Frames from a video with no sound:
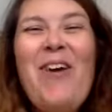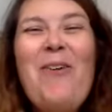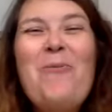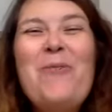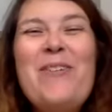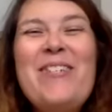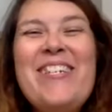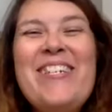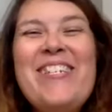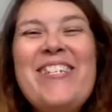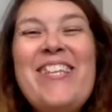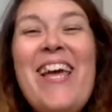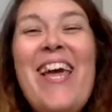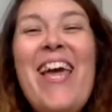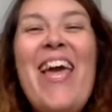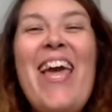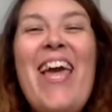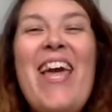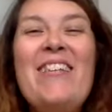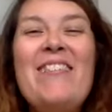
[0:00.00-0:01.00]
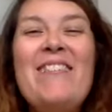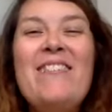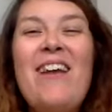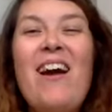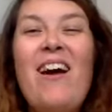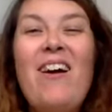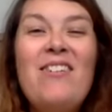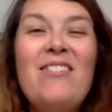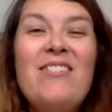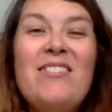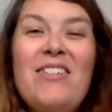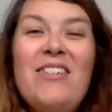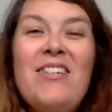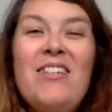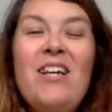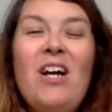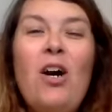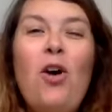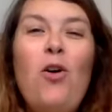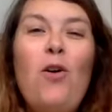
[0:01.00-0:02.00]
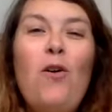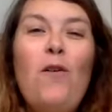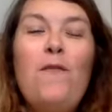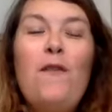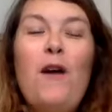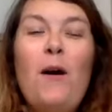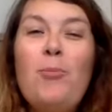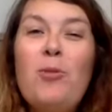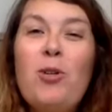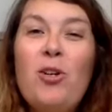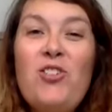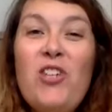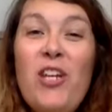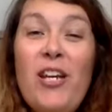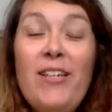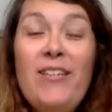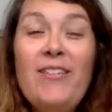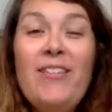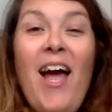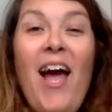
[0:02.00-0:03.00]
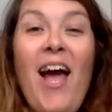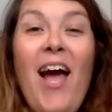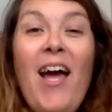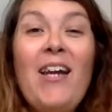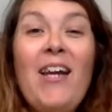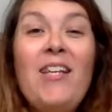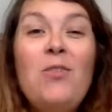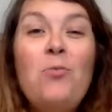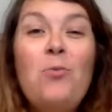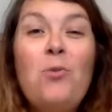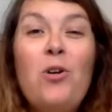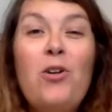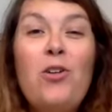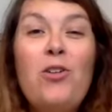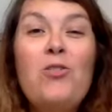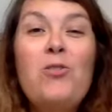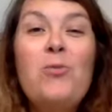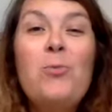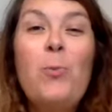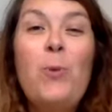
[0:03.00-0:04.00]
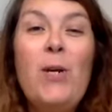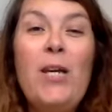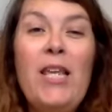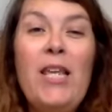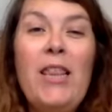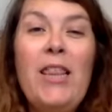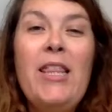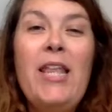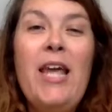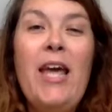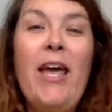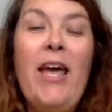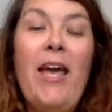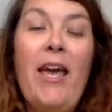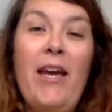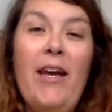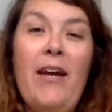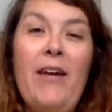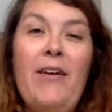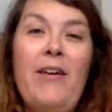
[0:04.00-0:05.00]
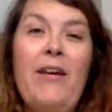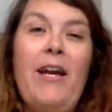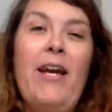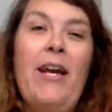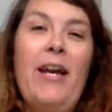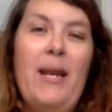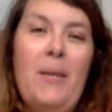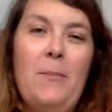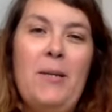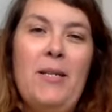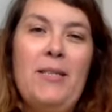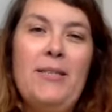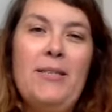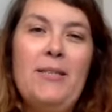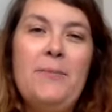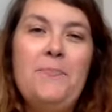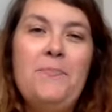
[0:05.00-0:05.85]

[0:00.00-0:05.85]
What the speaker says: which is the start of a project, and it works with the AIR element.